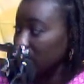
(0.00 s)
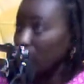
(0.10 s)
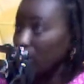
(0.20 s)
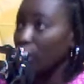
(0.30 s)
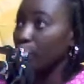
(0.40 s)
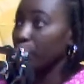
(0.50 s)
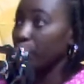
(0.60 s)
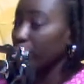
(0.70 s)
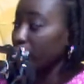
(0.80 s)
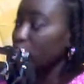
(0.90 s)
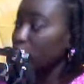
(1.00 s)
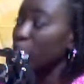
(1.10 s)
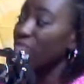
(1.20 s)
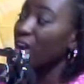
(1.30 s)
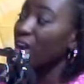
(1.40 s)
or peers or
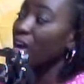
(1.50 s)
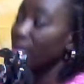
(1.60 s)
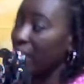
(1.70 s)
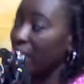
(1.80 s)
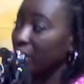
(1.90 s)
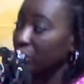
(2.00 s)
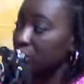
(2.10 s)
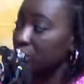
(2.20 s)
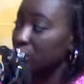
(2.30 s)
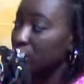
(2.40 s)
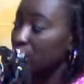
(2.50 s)
even other adults.